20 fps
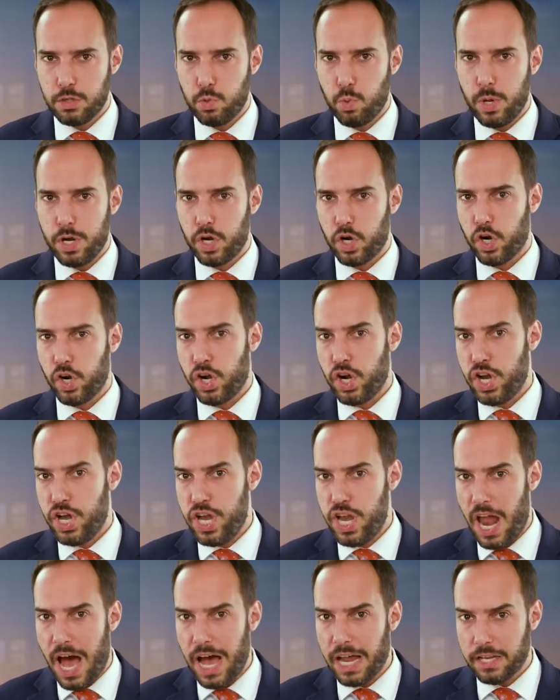and Twitter
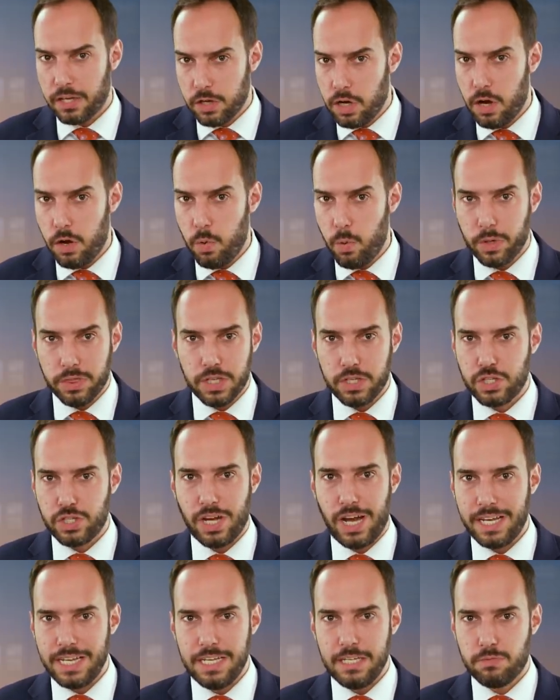not know what the
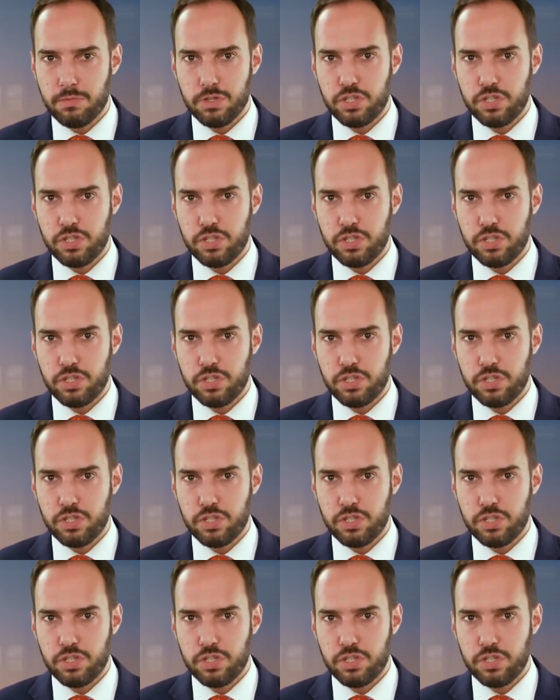Chinese